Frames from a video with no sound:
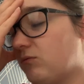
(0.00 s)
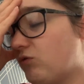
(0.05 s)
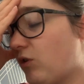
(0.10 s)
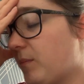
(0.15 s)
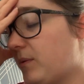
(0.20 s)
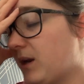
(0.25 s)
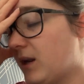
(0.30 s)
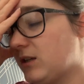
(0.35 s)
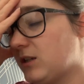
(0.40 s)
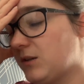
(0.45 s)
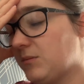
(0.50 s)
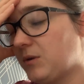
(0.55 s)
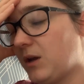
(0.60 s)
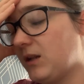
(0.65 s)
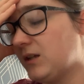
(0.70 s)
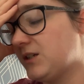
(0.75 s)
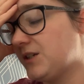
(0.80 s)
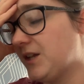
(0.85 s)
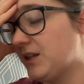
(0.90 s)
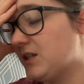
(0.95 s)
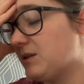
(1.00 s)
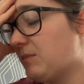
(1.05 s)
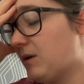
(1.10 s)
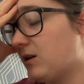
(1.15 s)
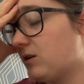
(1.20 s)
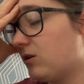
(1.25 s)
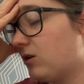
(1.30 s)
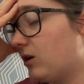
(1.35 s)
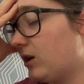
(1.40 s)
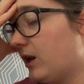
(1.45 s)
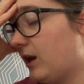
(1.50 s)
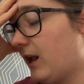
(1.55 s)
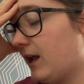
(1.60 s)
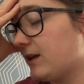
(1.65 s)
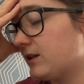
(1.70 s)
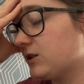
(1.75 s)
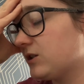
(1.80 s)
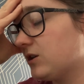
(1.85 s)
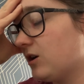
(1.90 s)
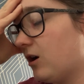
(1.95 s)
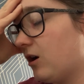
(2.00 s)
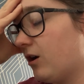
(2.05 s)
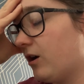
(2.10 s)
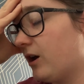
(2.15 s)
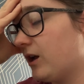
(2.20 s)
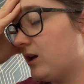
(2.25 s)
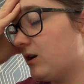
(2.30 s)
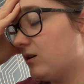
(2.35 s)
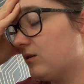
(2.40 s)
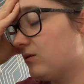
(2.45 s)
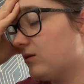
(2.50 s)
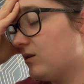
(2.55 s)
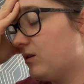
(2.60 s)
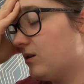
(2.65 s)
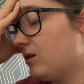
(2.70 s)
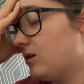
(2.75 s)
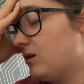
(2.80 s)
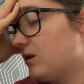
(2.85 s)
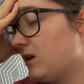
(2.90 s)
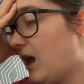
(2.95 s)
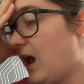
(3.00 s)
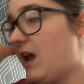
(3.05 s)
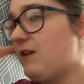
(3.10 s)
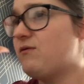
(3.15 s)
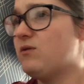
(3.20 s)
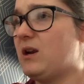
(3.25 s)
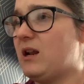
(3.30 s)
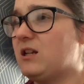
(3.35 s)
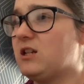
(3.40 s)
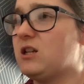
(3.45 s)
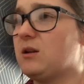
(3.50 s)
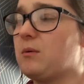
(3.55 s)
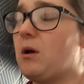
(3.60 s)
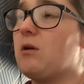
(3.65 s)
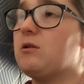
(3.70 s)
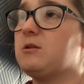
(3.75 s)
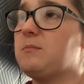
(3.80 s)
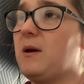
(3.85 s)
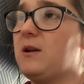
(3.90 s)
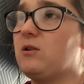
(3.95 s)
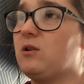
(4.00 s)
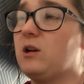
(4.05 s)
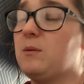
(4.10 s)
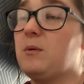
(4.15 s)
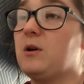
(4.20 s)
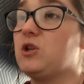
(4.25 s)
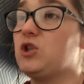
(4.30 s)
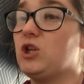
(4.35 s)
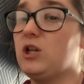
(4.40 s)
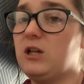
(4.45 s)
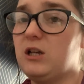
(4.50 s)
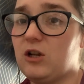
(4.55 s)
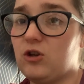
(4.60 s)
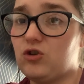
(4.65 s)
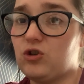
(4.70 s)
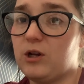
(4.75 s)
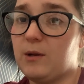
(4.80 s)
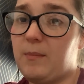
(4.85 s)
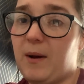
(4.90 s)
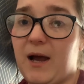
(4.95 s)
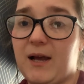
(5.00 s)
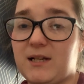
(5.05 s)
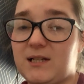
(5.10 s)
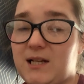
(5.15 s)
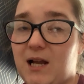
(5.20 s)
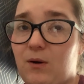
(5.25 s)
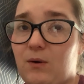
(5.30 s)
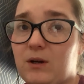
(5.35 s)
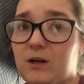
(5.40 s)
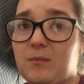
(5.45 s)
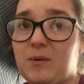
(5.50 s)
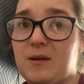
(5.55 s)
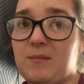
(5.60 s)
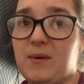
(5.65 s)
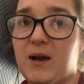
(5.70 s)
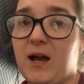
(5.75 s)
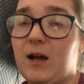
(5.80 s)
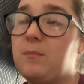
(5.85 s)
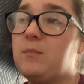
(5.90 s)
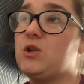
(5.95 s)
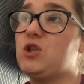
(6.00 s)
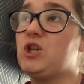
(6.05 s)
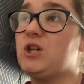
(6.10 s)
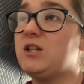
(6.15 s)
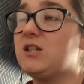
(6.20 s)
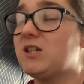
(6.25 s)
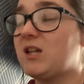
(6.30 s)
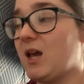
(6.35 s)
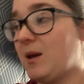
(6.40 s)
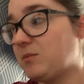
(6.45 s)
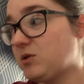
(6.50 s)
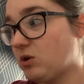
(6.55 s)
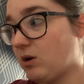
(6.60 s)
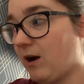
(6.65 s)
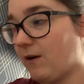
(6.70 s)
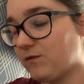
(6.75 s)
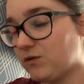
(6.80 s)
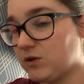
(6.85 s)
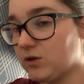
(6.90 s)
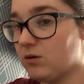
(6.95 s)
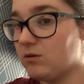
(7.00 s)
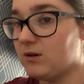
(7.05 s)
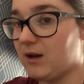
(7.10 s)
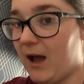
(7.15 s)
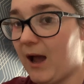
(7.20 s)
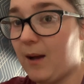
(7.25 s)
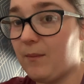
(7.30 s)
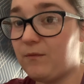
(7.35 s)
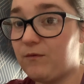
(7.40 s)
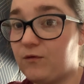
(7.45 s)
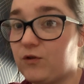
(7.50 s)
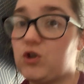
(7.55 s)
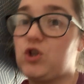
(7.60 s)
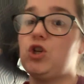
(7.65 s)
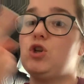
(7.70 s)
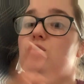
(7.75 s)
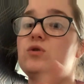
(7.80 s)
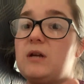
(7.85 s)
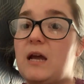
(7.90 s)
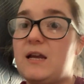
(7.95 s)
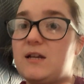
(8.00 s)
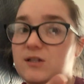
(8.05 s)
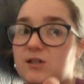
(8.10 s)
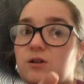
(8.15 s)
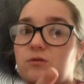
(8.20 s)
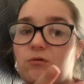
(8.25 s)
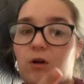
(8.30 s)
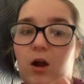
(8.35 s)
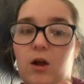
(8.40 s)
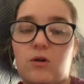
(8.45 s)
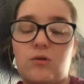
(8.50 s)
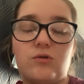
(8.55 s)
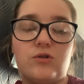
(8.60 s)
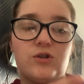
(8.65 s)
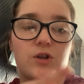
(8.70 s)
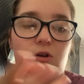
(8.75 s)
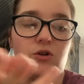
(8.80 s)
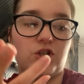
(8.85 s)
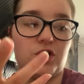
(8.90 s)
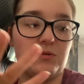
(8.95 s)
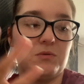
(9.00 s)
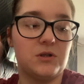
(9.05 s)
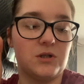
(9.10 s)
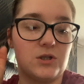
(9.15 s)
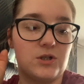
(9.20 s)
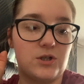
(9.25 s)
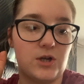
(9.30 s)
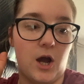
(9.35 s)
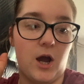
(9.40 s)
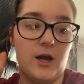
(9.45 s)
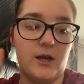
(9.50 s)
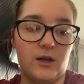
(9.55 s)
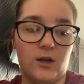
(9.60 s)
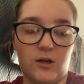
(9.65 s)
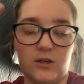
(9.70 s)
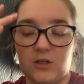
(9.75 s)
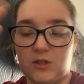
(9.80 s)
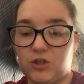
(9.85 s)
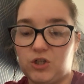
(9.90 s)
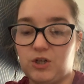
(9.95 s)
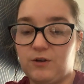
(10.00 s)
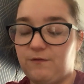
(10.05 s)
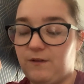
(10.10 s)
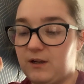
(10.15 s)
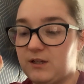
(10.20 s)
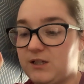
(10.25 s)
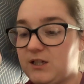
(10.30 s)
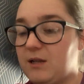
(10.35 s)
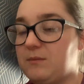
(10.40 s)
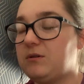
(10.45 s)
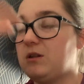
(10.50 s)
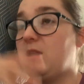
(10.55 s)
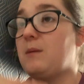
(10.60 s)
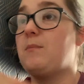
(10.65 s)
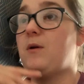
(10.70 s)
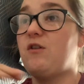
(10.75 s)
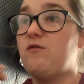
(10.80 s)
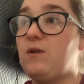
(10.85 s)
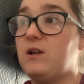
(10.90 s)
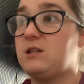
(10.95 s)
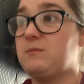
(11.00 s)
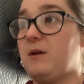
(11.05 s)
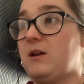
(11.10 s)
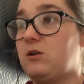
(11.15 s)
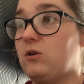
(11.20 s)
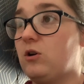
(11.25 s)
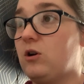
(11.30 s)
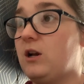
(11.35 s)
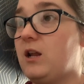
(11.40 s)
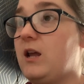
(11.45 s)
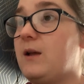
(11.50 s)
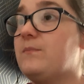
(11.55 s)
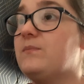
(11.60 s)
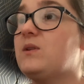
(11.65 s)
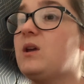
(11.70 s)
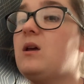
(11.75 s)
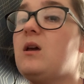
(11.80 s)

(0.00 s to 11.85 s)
Robin ended up getting sent to bed early last night. Haven ended up going to bed early because she literally passed out in her beanbag, but she skipped her afternoon nap for 2 days in a row, so she was tired and she fell asleep, so they both went to bed early.